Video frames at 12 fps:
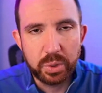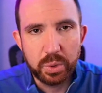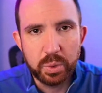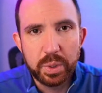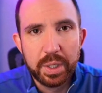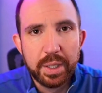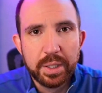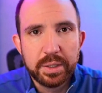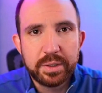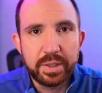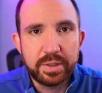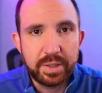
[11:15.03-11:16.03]
to
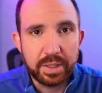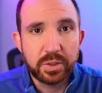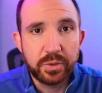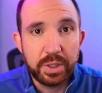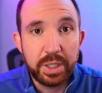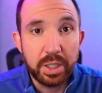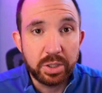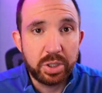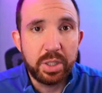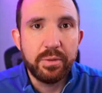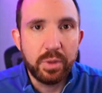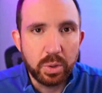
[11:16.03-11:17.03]
successfully
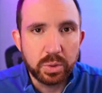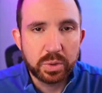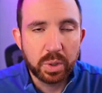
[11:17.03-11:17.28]
achieve those